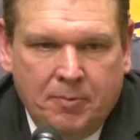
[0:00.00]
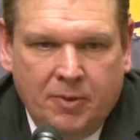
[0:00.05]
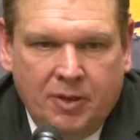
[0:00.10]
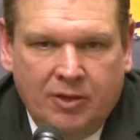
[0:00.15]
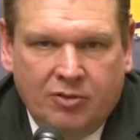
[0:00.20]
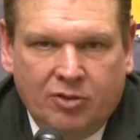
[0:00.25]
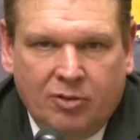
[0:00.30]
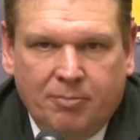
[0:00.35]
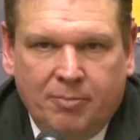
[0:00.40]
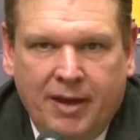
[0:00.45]

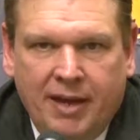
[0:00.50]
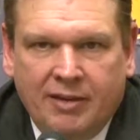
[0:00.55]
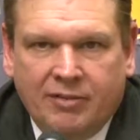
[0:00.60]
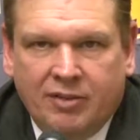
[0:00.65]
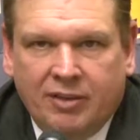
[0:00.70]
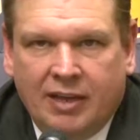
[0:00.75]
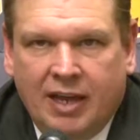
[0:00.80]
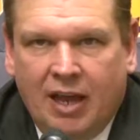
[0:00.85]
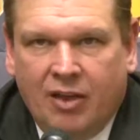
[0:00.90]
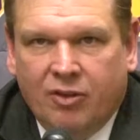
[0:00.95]
it's
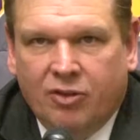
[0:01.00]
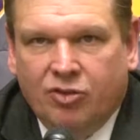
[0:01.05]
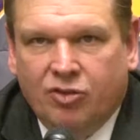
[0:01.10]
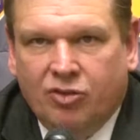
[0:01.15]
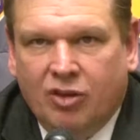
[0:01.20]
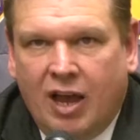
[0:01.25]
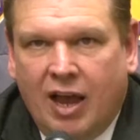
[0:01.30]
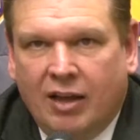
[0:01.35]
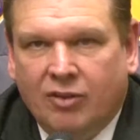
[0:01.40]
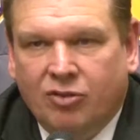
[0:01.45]
amazing how the
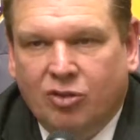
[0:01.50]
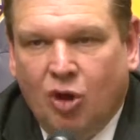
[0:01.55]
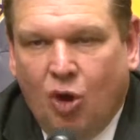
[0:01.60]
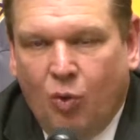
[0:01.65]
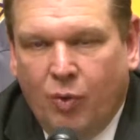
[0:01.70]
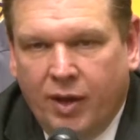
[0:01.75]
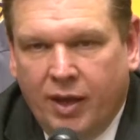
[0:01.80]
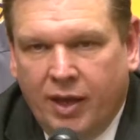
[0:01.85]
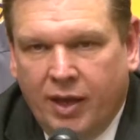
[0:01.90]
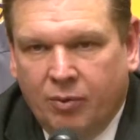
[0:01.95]
shots
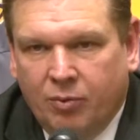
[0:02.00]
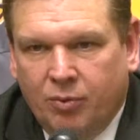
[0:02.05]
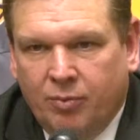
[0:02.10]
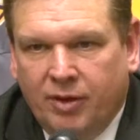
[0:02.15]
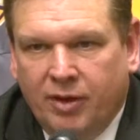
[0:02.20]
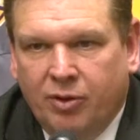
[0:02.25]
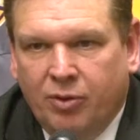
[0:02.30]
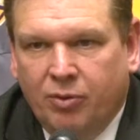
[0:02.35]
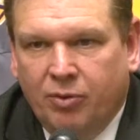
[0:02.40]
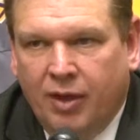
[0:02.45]
go in when
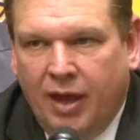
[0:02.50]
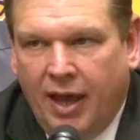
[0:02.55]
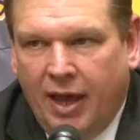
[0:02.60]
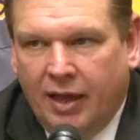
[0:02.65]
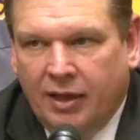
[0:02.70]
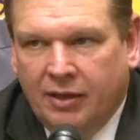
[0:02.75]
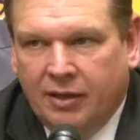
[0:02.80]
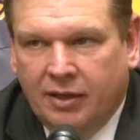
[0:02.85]
we do that.